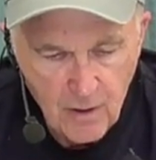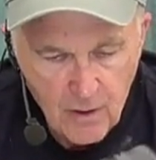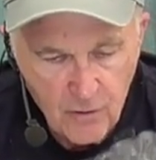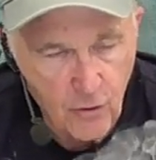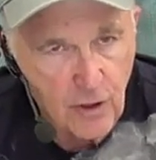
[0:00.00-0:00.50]

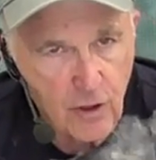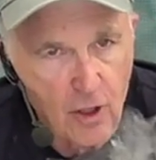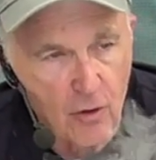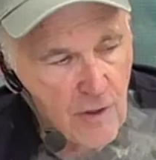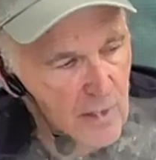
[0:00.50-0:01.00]
So you
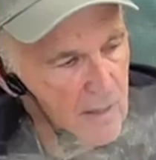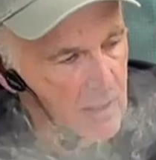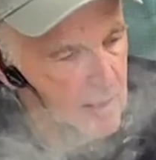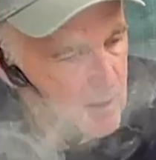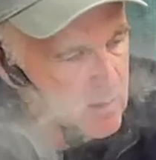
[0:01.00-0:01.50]
know that it
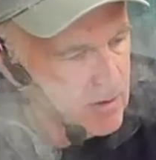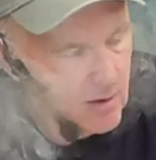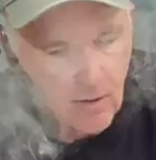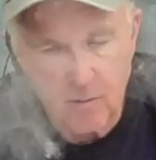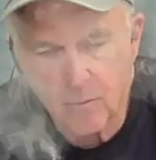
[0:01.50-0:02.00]
is
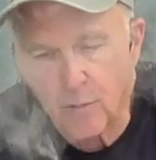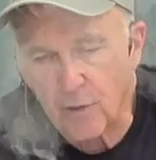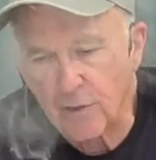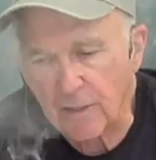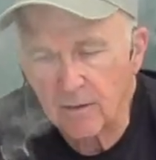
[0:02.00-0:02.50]

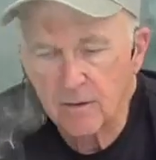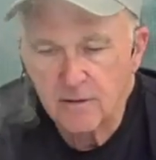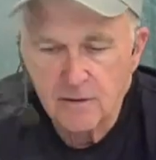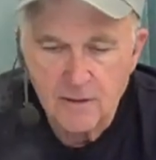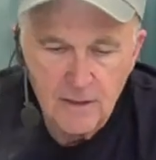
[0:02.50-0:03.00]
burning.
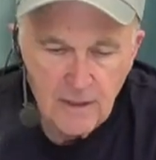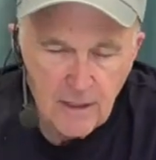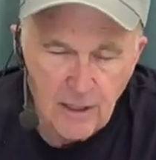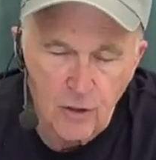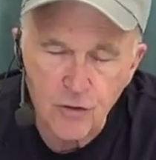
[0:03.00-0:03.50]

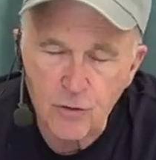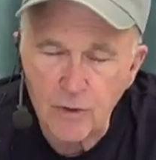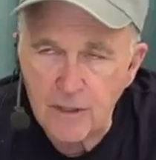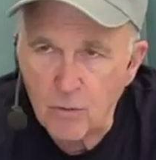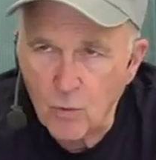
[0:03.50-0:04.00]
Here's the
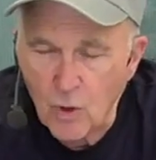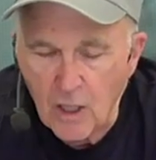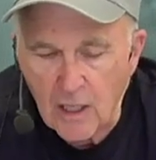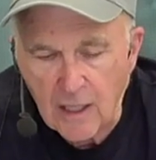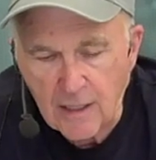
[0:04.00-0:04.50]
reason
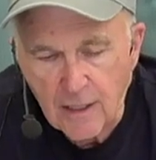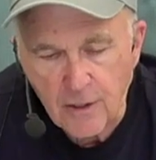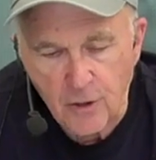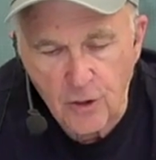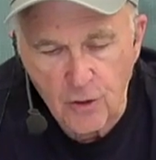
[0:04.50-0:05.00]
why
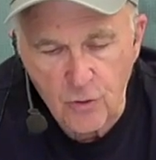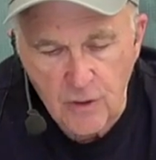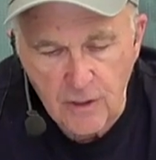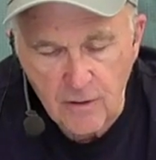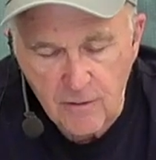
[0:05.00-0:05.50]
you're
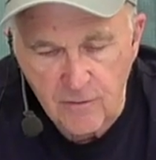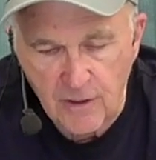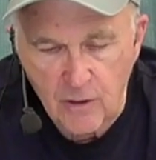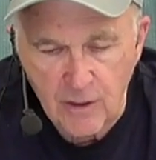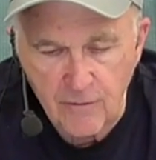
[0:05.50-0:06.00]
using
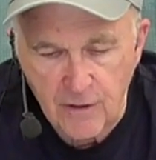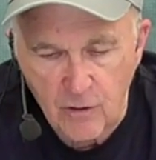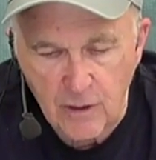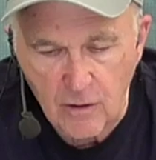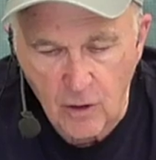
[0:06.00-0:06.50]
very,
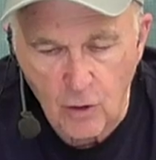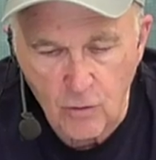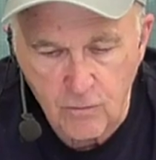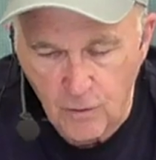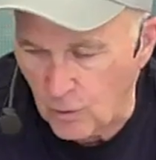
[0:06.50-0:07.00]
very low
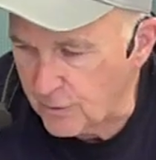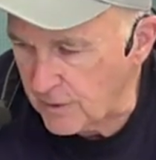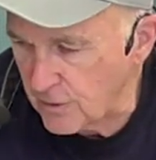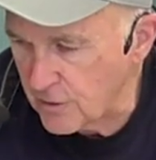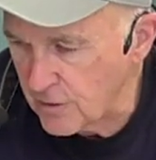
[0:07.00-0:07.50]

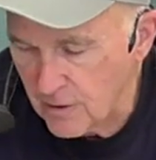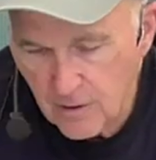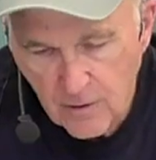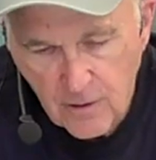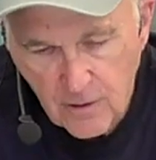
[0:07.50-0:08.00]
voltage.
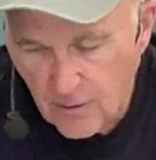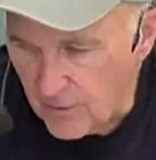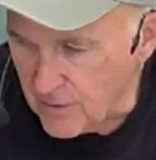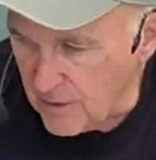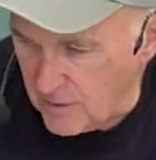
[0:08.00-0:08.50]

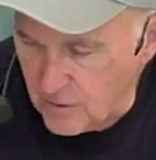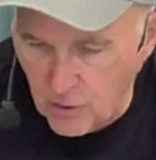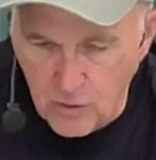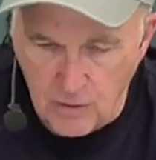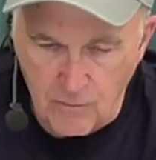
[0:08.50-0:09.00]
This is
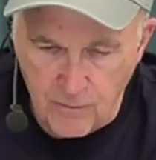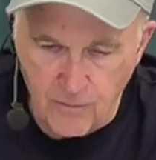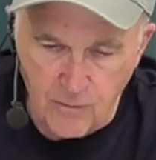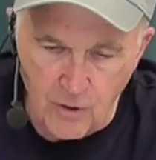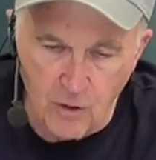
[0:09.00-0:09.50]
using
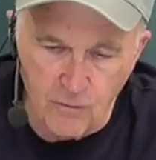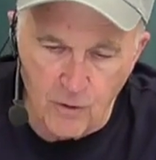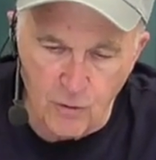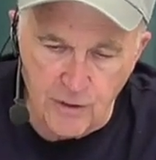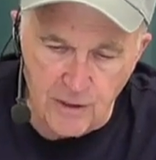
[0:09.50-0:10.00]
low
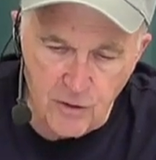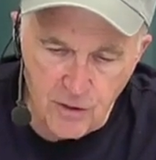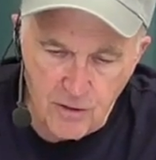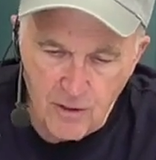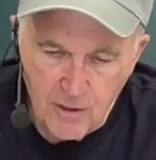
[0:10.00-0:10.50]

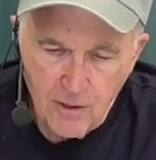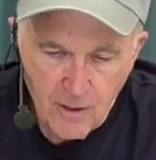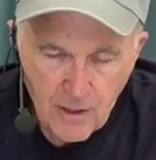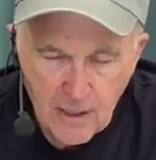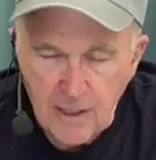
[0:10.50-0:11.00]
voltage,
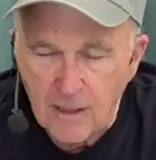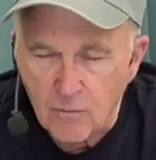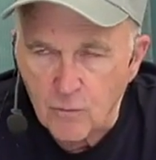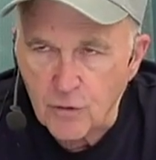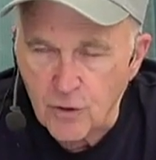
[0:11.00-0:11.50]

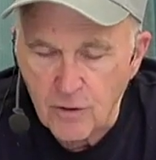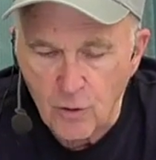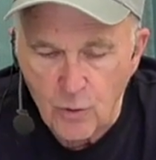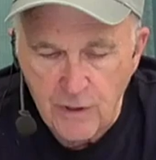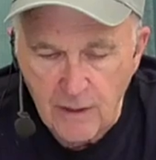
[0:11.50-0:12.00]
and
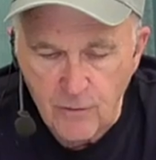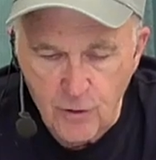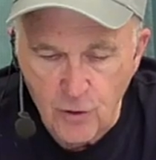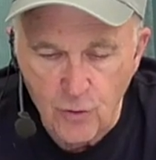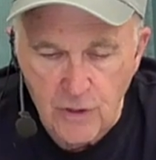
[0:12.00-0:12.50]
you would never
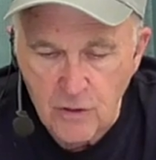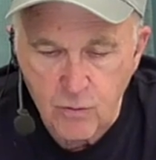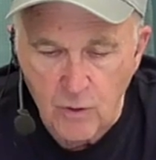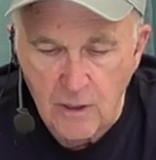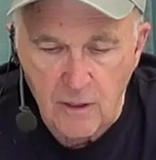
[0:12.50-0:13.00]
do this
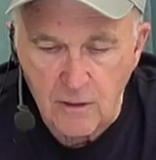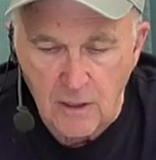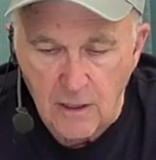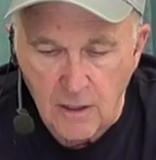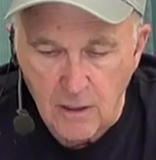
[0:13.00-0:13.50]
with
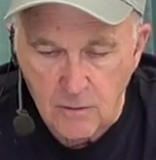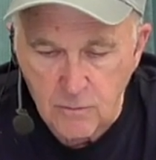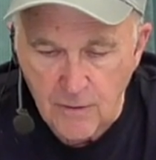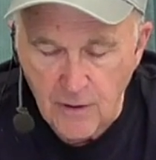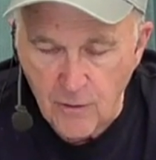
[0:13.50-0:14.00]

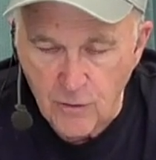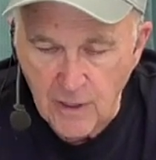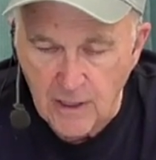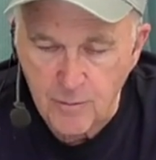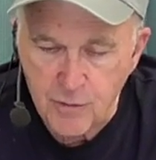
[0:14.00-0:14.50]
other
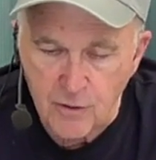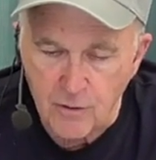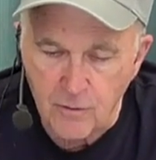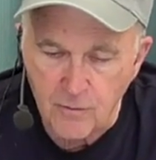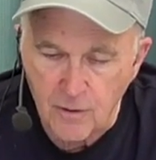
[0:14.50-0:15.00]
types
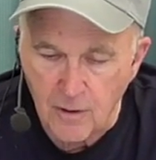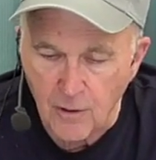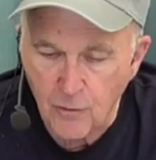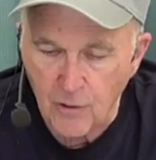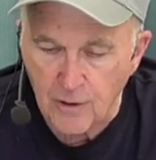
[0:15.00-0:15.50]

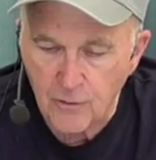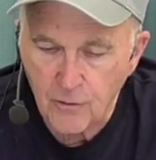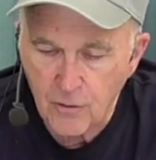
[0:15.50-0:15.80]
of things.